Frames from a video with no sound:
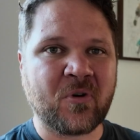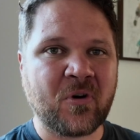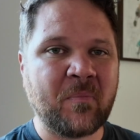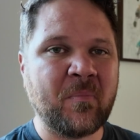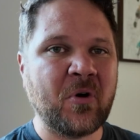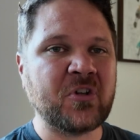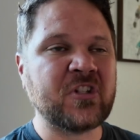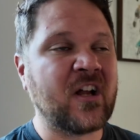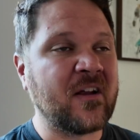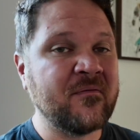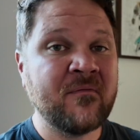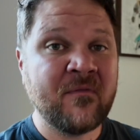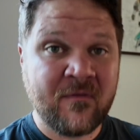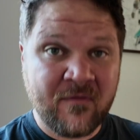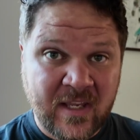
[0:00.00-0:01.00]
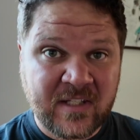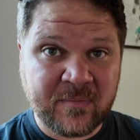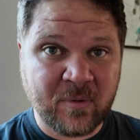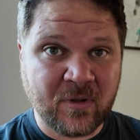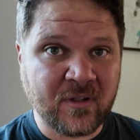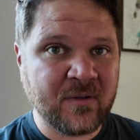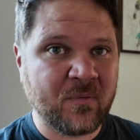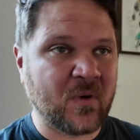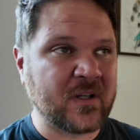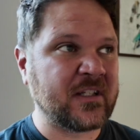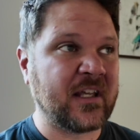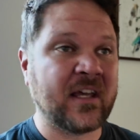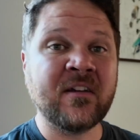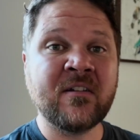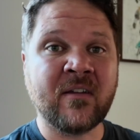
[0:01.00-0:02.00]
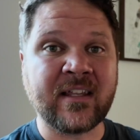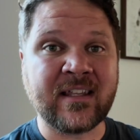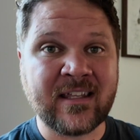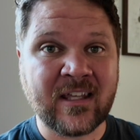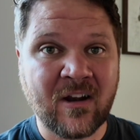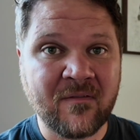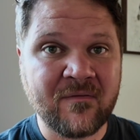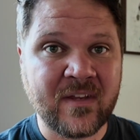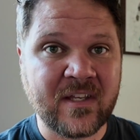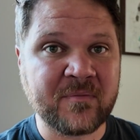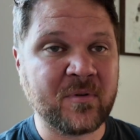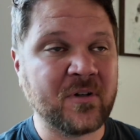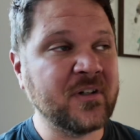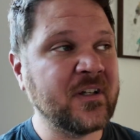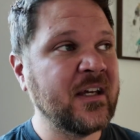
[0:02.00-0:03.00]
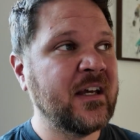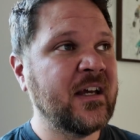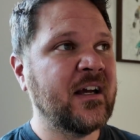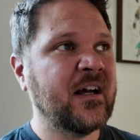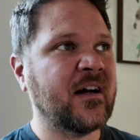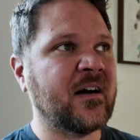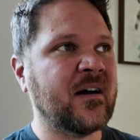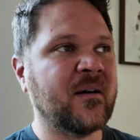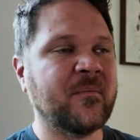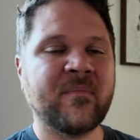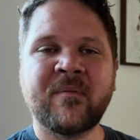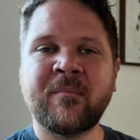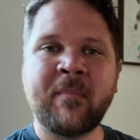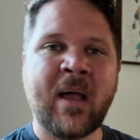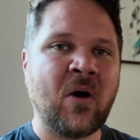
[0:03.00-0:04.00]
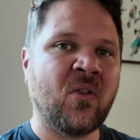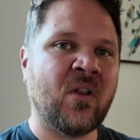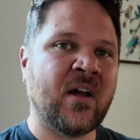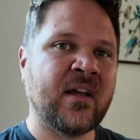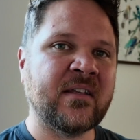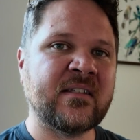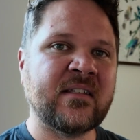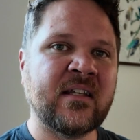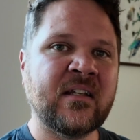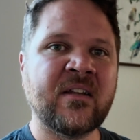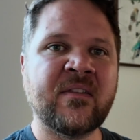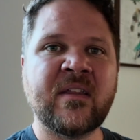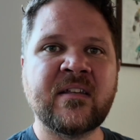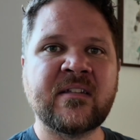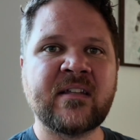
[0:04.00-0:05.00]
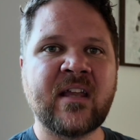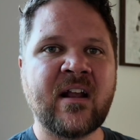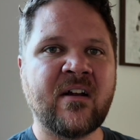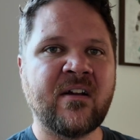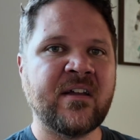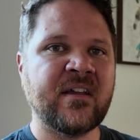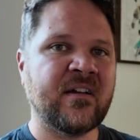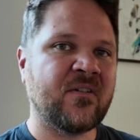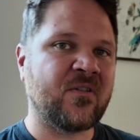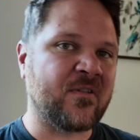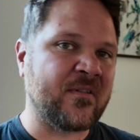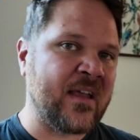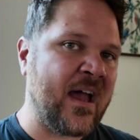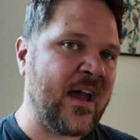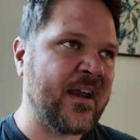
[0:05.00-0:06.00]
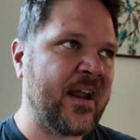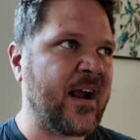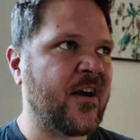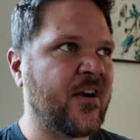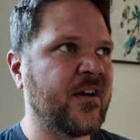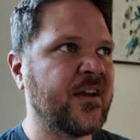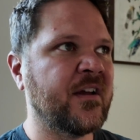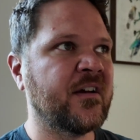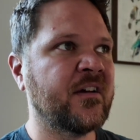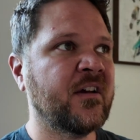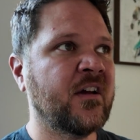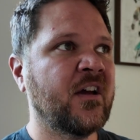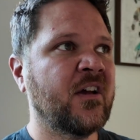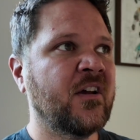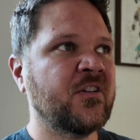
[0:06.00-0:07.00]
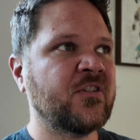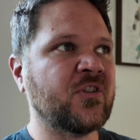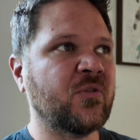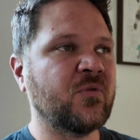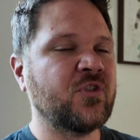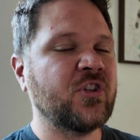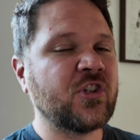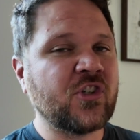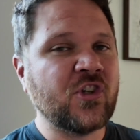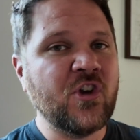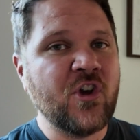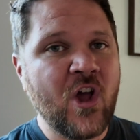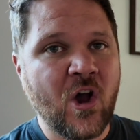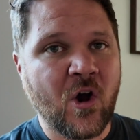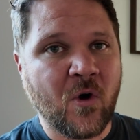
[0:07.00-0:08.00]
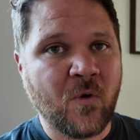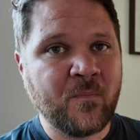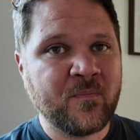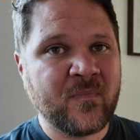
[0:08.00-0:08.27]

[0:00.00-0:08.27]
are going to post on Facebook. Once again, like, get on Facebook. Mountain lion seen in this area or that area. So just know,